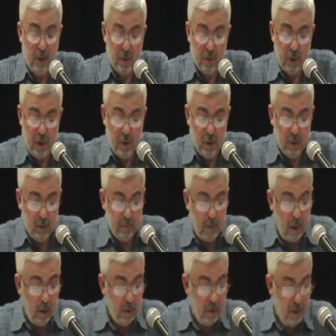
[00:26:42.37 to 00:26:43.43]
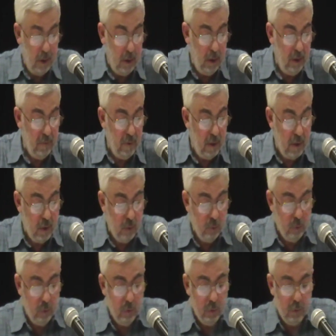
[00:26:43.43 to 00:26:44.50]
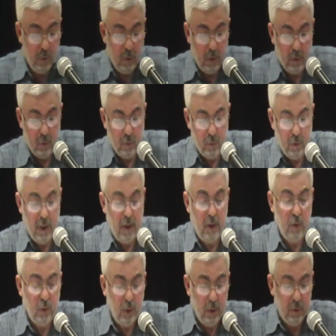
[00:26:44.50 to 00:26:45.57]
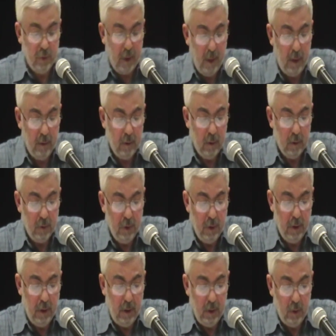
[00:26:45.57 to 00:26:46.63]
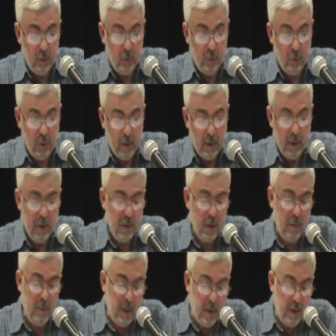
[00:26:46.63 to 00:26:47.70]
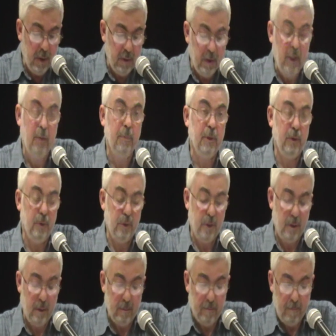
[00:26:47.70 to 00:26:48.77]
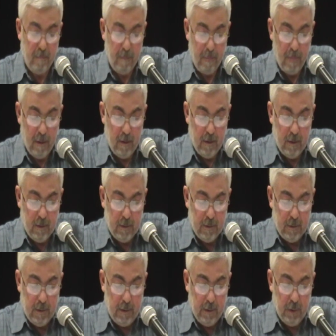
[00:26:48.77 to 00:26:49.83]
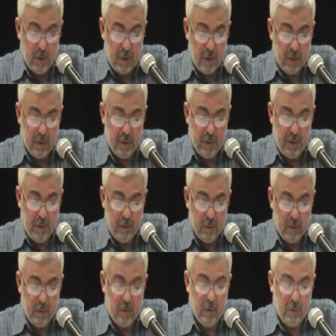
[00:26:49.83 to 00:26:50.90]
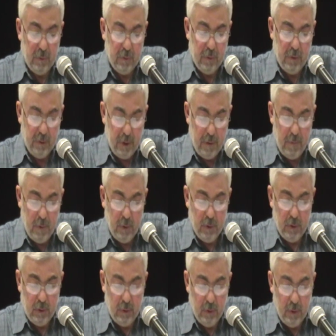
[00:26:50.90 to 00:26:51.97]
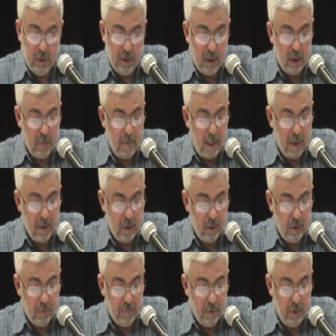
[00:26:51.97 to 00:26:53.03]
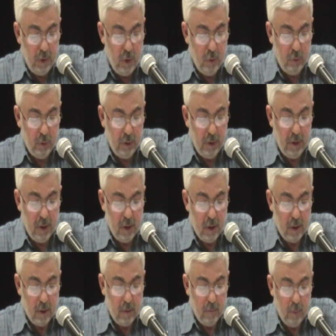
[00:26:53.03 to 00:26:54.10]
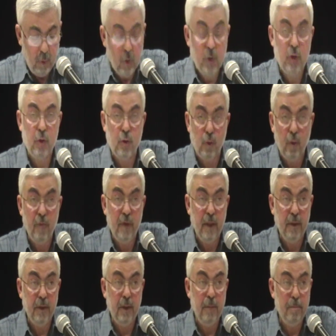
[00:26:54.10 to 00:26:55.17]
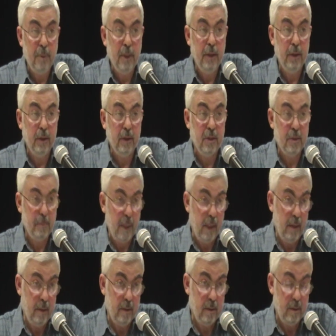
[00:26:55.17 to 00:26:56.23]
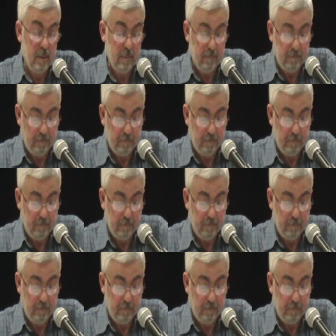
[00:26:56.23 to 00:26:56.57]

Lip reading: regional policy devised to reintegrate Turkey into its immediate neighborhoods, and also can contribute to the expansion of the new Turkish post-Soviet imperial space.